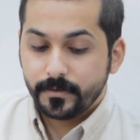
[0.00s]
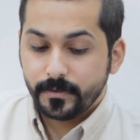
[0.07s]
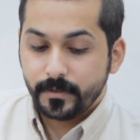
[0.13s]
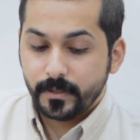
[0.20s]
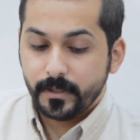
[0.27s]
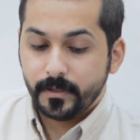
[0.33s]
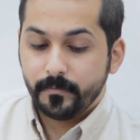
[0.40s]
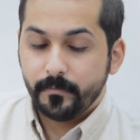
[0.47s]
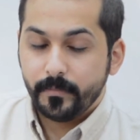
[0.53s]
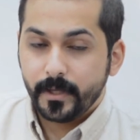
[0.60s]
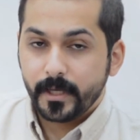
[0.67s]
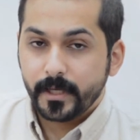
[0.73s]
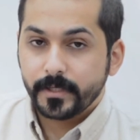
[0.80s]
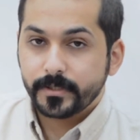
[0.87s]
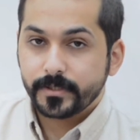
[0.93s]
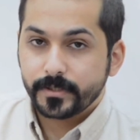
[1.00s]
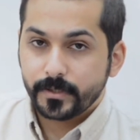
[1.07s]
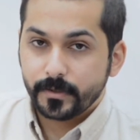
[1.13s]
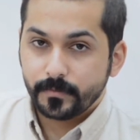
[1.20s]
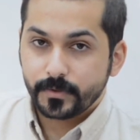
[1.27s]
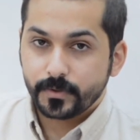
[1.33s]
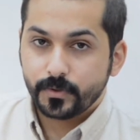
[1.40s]
three main
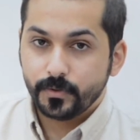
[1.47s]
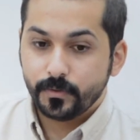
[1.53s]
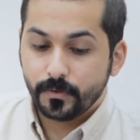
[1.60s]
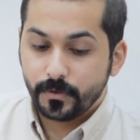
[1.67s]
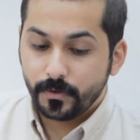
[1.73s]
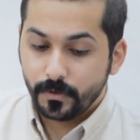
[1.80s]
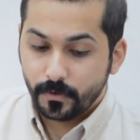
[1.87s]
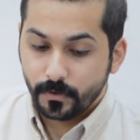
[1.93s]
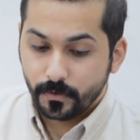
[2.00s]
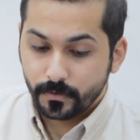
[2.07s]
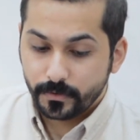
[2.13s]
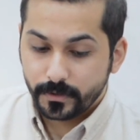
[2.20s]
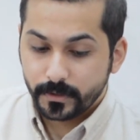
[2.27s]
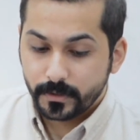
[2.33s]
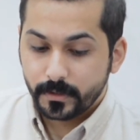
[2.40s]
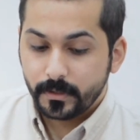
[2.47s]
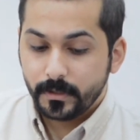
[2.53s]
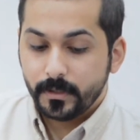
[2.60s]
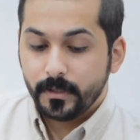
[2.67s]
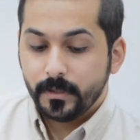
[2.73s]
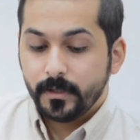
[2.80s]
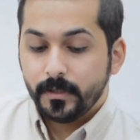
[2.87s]
steps to unload
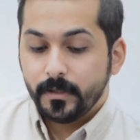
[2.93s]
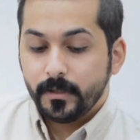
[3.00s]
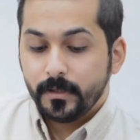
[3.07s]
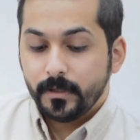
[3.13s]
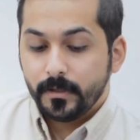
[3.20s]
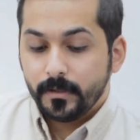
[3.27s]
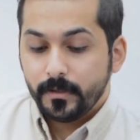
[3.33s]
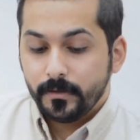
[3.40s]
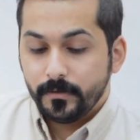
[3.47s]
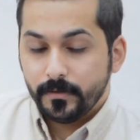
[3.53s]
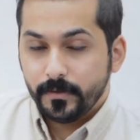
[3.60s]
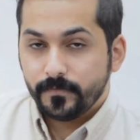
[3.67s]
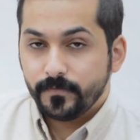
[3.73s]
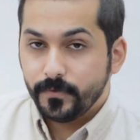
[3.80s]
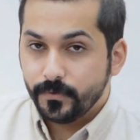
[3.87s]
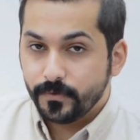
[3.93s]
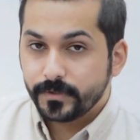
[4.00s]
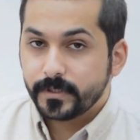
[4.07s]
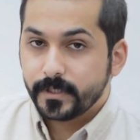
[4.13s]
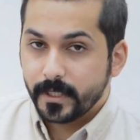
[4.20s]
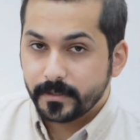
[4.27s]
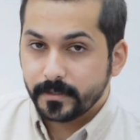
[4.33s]
the
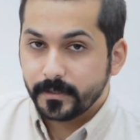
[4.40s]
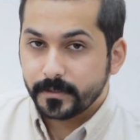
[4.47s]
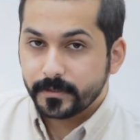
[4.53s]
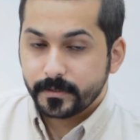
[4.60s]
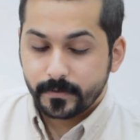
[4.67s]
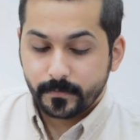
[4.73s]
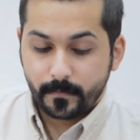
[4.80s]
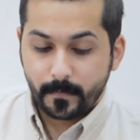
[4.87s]
fused catalyst.